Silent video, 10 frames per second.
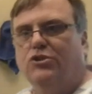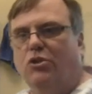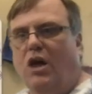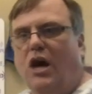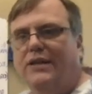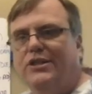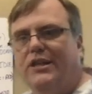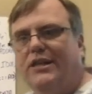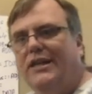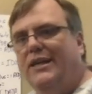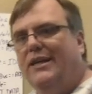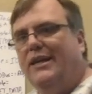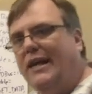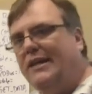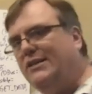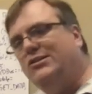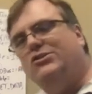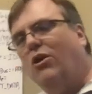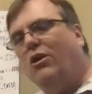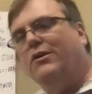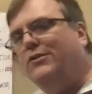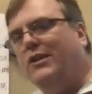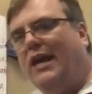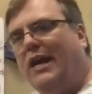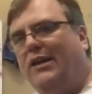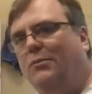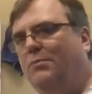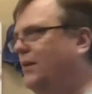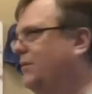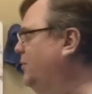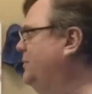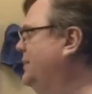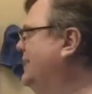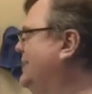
logic at the start of today, you probably would have been like,